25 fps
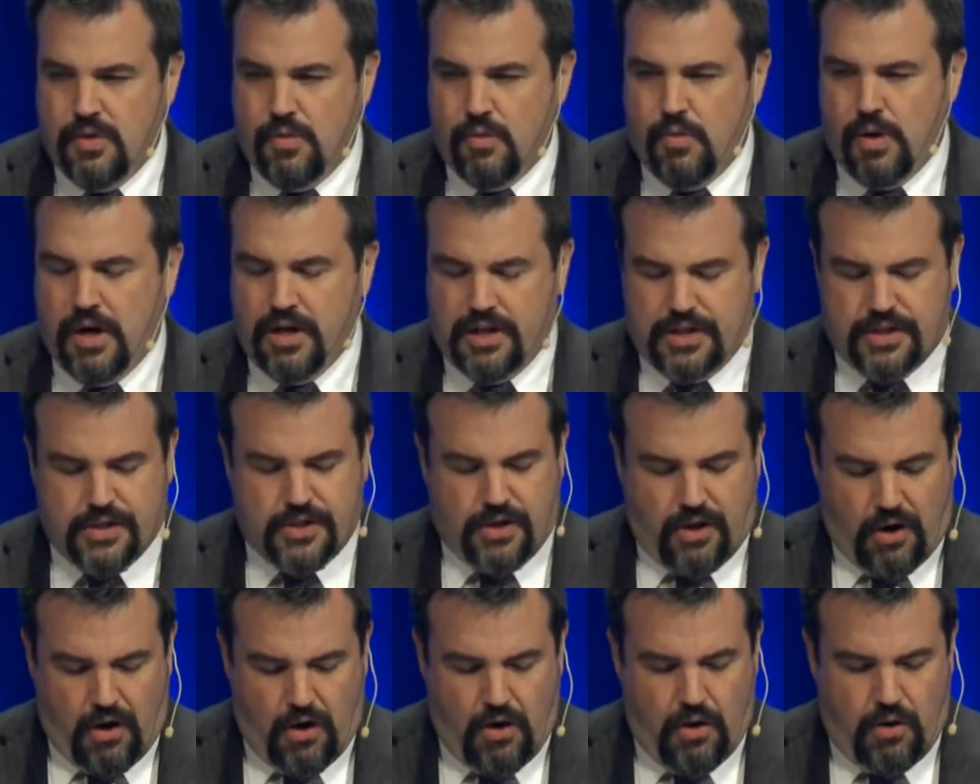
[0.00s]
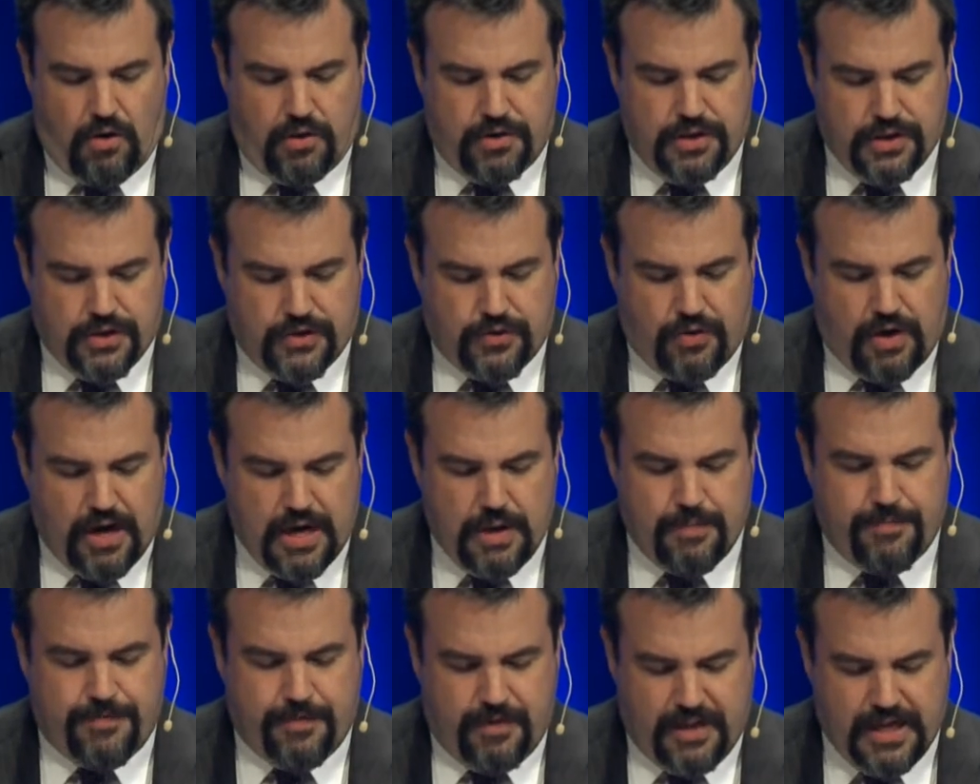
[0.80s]
while it's called the
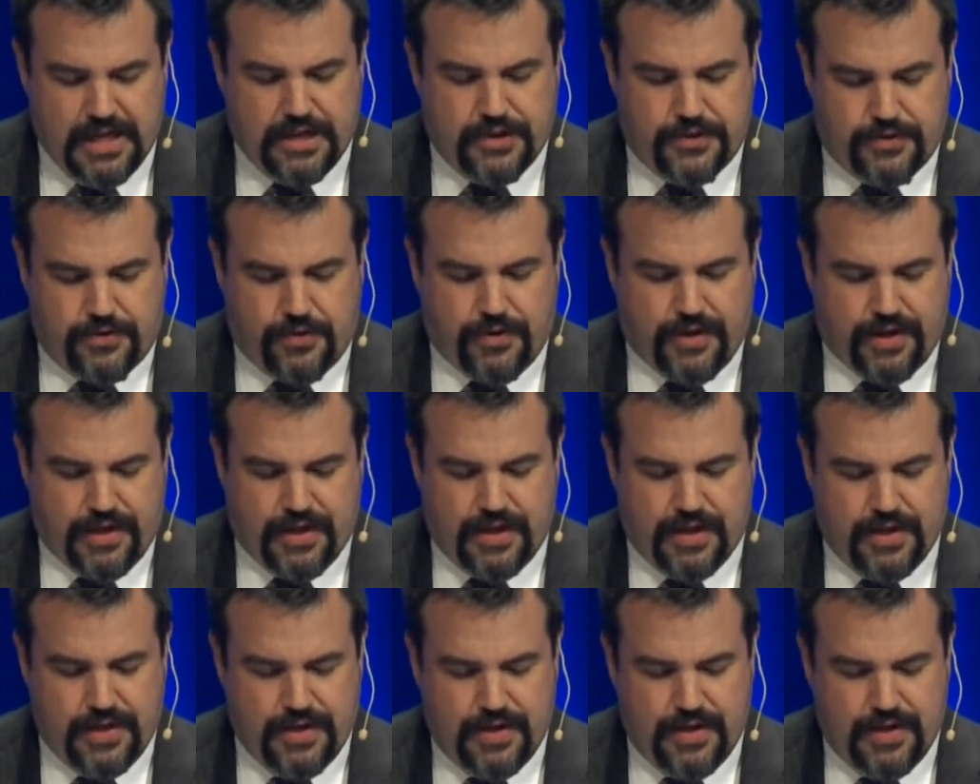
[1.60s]
triumphal entry,